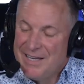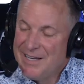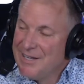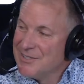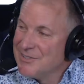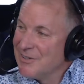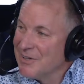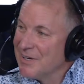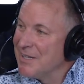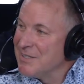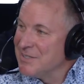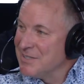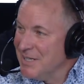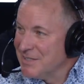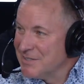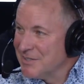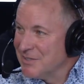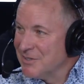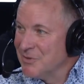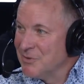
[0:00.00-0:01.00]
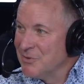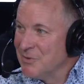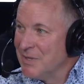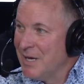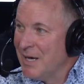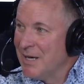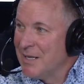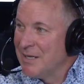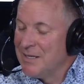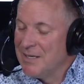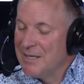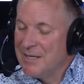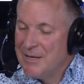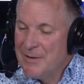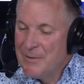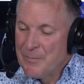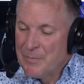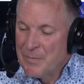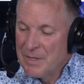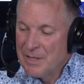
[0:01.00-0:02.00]
So I got a chance to do that, and
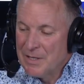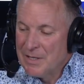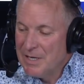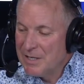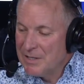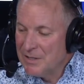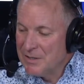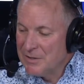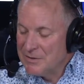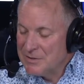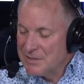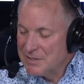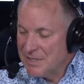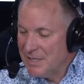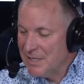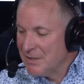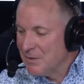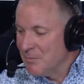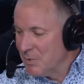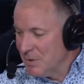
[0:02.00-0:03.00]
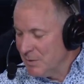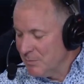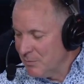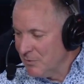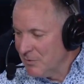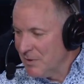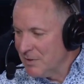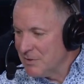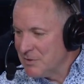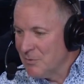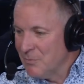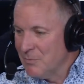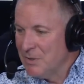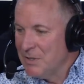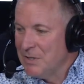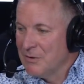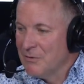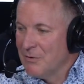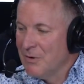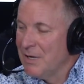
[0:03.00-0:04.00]
you got to understand the people that you're
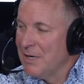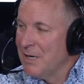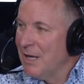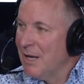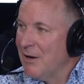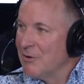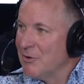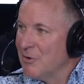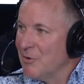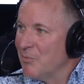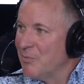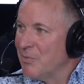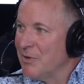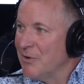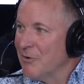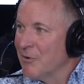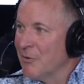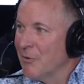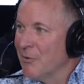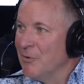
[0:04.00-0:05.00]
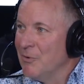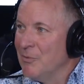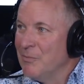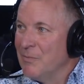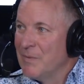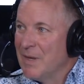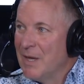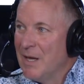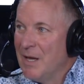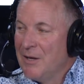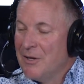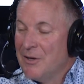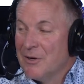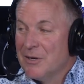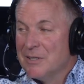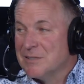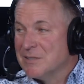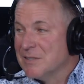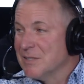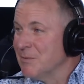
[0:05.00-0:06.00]
meeting right now, your peer group, you're
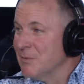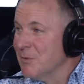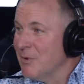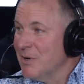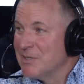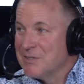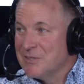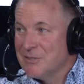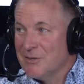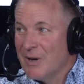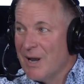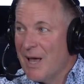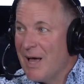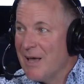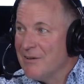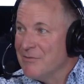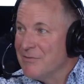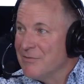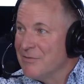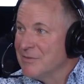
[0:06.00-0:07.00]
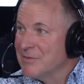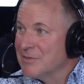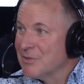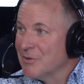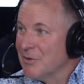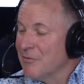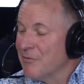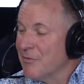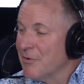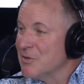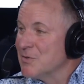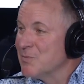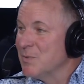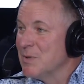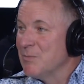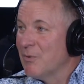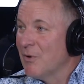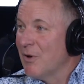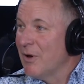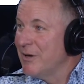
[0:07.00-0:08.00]
going to see them the rest of your life. So the first
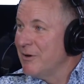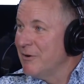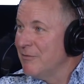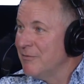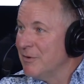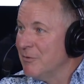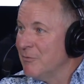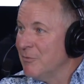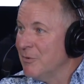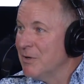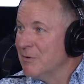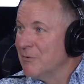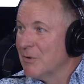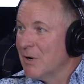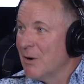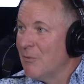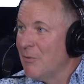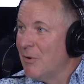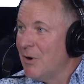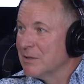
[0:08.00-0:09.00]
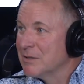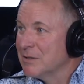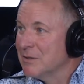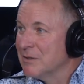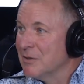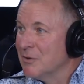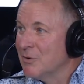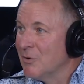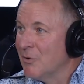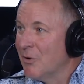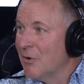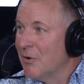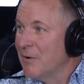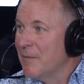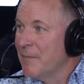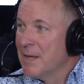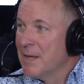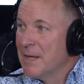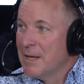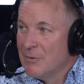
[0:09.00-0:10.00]
people I interviewed with when I walked in the door
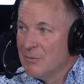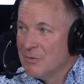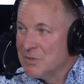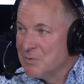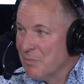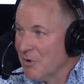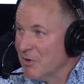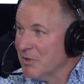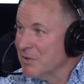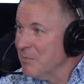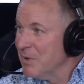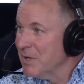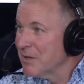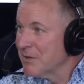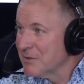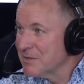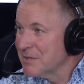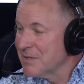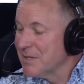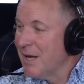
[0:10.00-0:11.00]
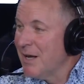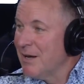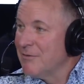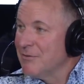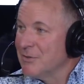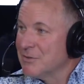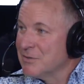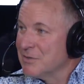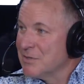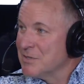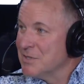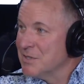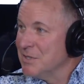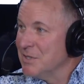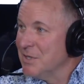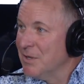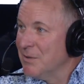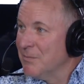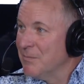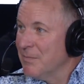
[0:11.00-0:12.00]
was Bernie Bickerstaff, who's the
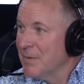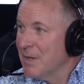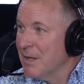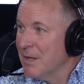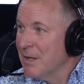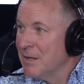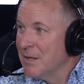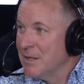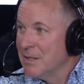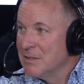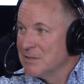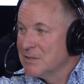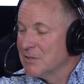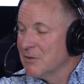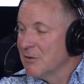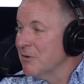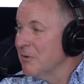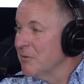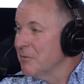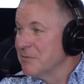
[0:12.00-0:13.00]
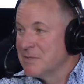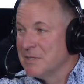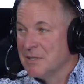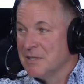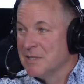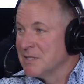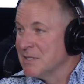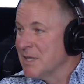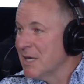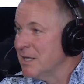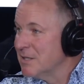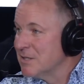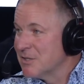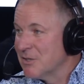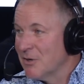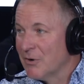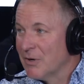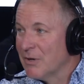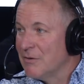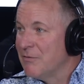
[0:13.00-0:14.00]
GM, and he's still, to this day, a
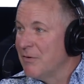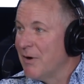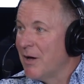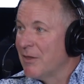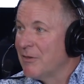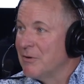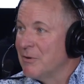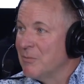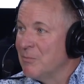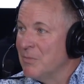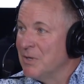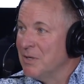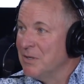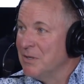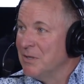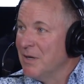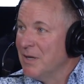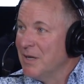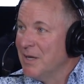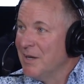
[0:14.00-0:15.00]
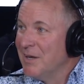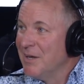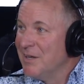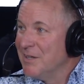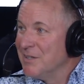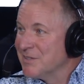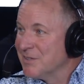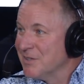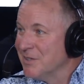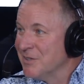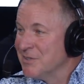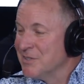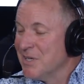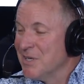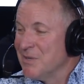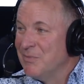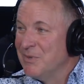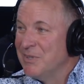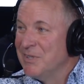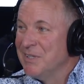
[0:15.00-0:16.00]
surrogate father to me. His son,
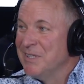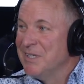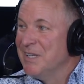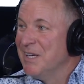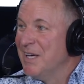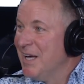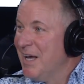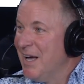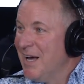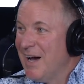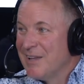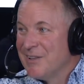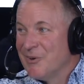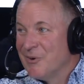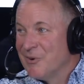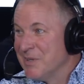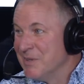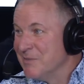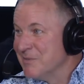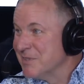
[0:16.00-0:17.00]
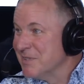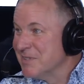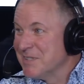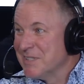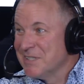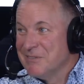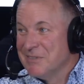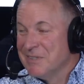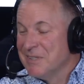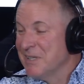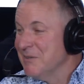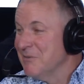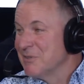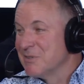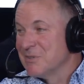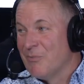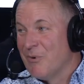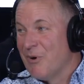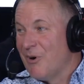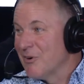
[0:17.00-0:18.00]
JB, known him since he was a
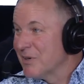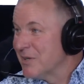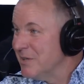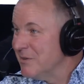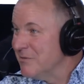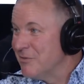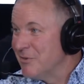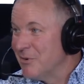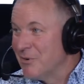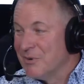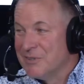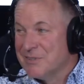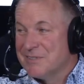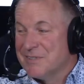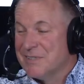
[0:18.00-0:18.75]
ball kid for us.